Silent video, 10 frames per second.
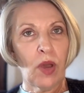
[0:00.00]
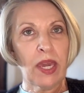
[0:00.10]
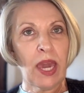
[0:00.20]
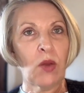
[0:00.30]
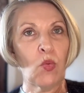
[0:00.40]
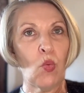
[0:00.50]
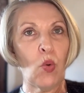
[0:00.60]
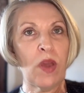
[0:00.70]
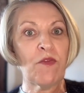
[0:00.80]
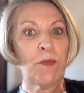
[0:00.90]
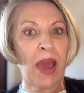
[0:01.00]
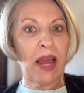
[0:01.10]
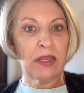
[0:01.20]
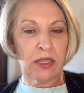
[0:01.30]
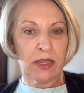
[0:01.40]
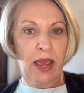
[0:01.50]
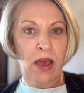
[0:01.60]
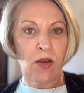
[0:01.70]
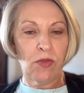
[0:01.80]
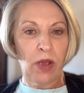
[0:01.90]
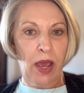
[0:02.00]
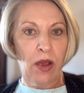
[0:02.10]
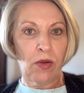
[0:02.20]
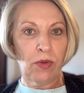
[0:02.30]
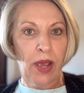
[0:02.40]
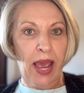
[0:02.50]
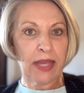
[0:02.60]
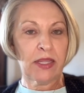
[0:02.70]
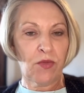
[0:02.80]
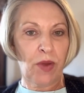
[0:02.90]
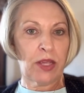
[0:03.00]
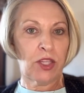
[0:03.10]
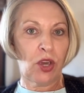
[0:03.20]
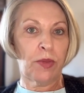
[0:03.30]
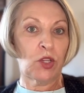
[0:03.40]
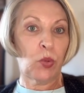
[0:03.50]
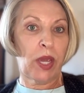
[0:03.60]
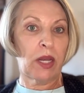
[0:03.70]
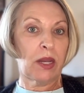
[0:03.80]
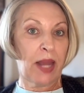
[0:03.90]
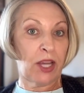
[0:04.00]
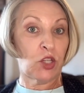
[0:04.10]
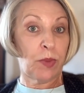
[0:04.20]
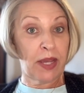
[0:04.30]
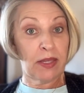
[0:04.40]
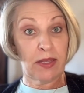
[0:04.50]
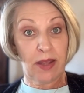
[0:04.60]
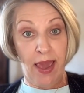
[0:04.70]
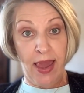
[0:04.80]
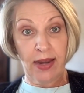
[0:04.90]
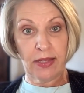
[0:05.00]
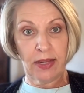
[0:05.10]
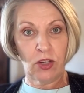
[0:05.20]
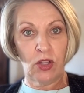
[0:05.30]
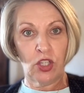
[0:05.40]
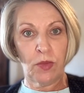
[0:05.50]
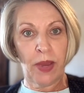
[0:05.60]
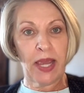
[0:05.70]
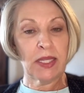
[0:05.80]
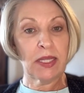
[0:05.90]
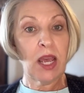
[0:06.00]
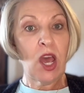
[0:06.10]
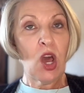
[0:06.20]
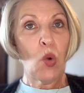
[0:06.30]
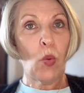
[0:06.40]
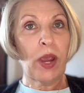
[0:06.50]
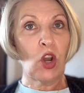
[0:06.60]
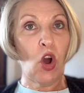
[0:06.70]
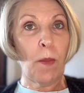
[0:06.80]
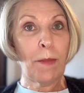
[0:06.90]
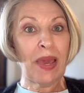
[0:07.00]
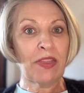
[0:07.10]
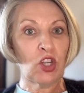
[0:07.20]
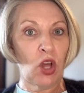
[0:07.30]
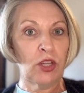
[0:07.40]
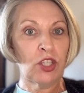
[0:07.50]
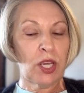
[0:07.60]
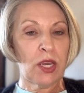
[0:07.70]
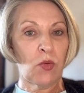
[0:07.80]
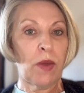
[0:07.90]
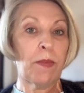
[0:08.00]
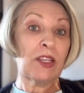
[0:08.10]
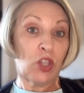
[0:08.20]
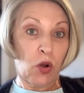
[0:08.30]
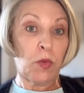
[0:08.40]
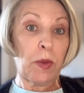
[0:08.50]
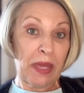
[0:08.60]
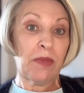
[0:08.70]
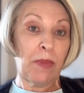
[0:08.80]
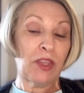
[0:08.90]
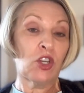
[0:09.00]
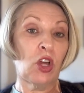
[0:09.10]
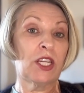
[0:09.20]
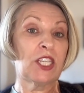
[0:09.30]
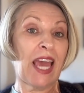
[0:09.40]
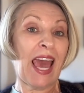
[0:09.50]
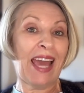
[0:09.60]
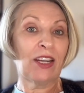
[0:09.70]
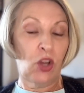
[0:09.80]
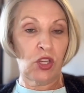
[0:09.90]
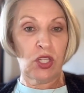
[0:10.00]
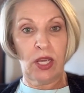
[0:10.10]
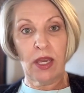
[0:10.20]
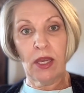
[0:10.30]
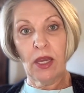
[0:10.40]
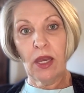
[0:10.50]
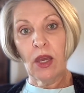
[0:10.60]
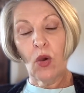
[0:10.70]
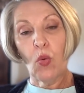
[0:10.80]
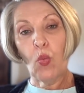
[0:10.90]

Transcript: again, we've balanced our asset ratio between nature-based and technology-based. We're not methodology. We're methodology agnostic. Mm-hmm.